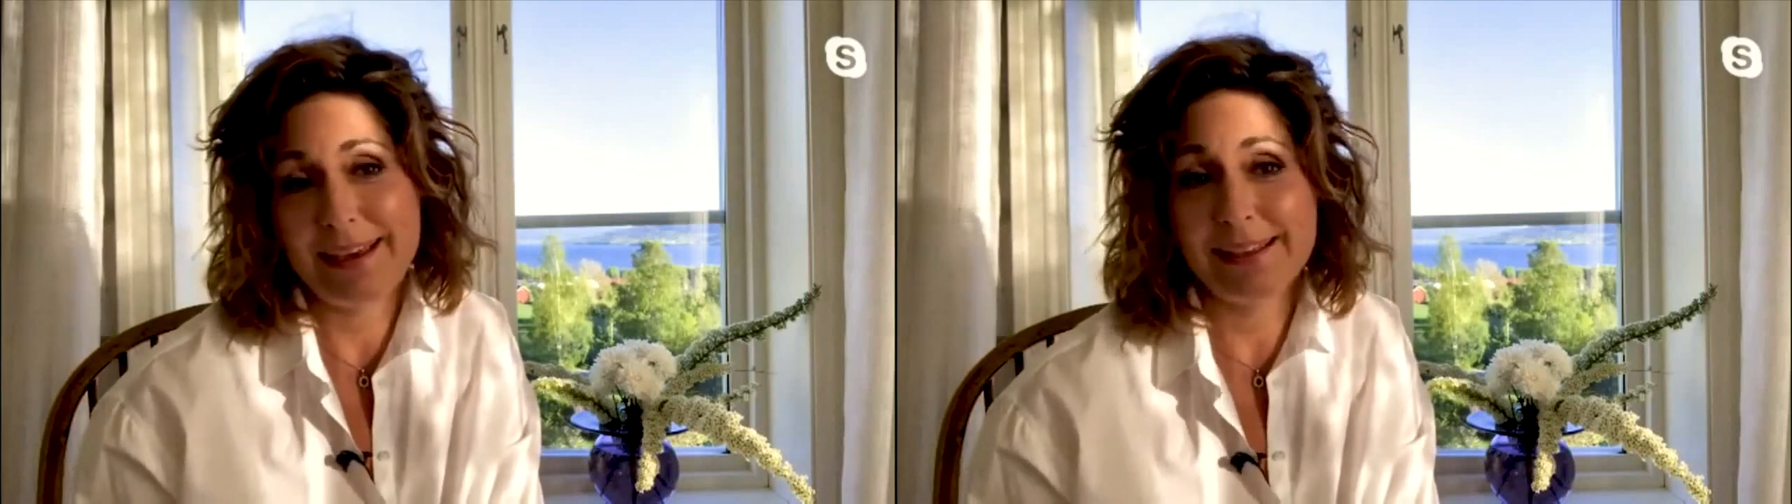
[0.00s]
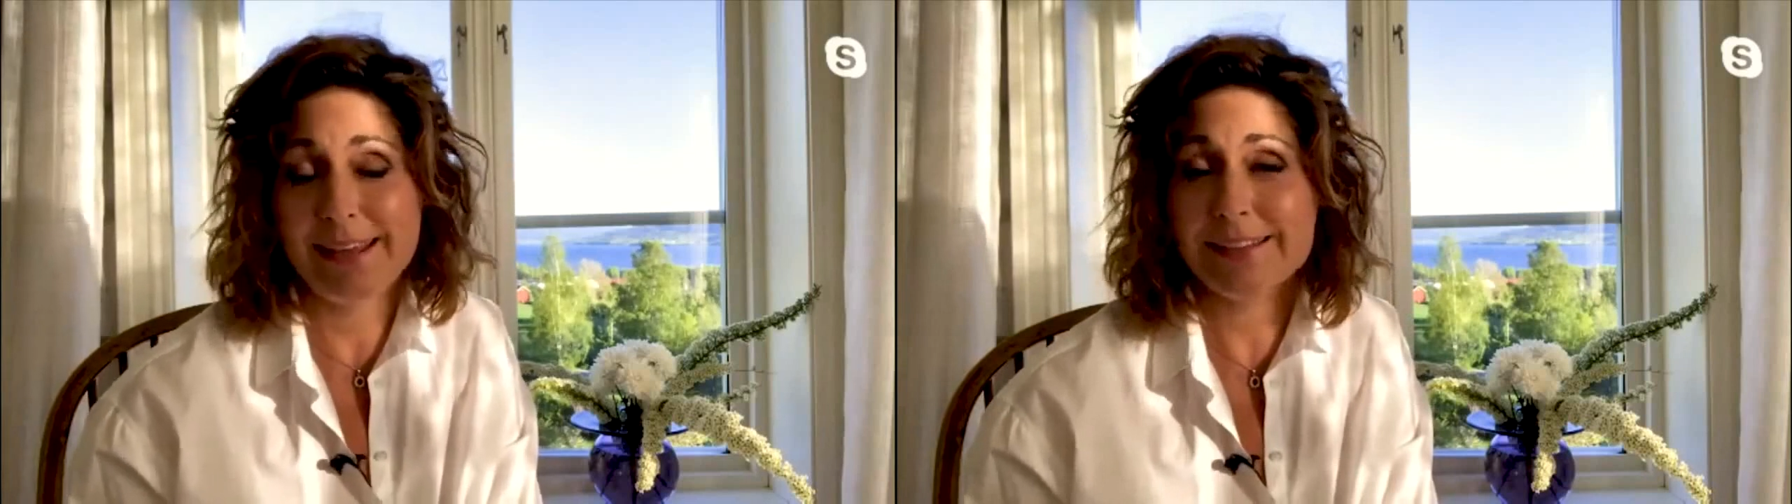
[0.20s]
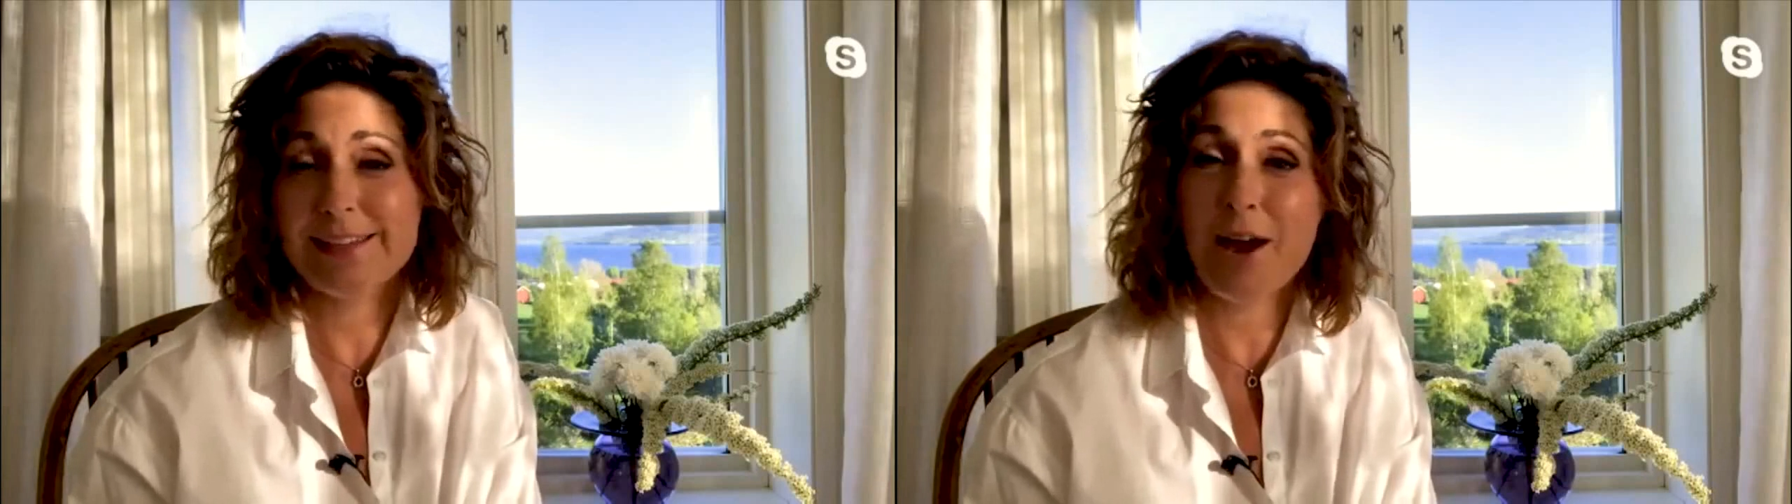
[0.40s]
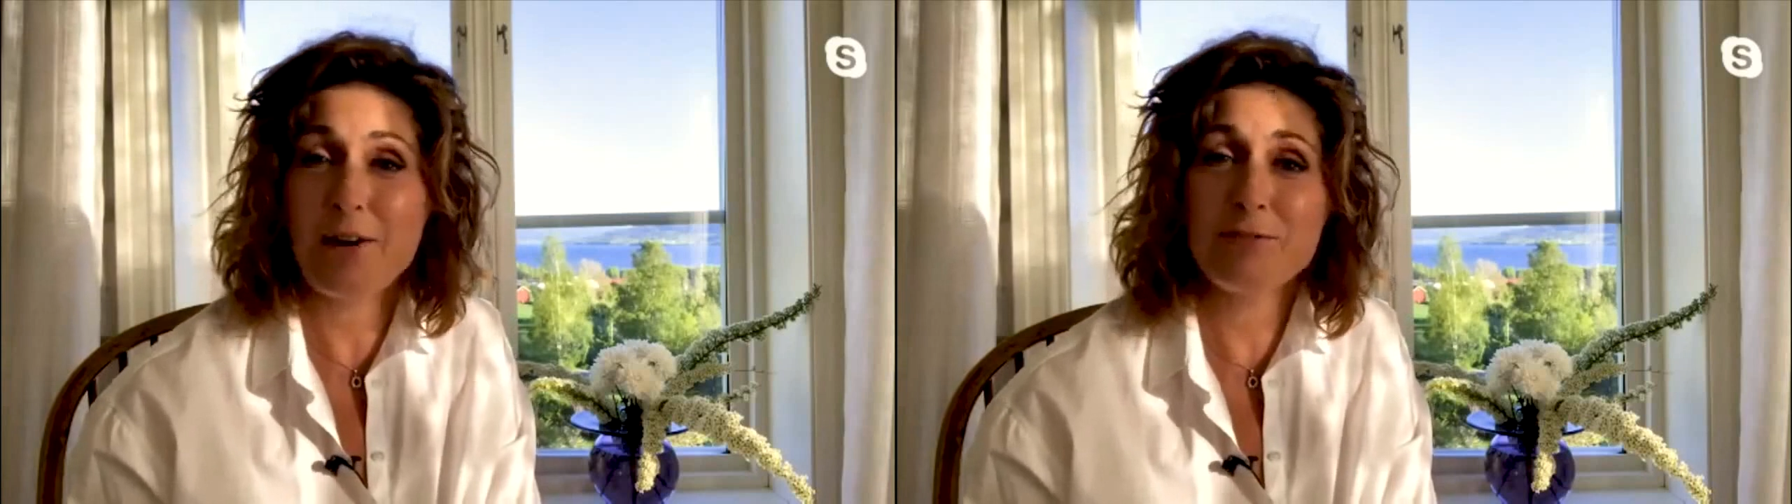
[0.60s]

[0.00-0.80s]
And that's how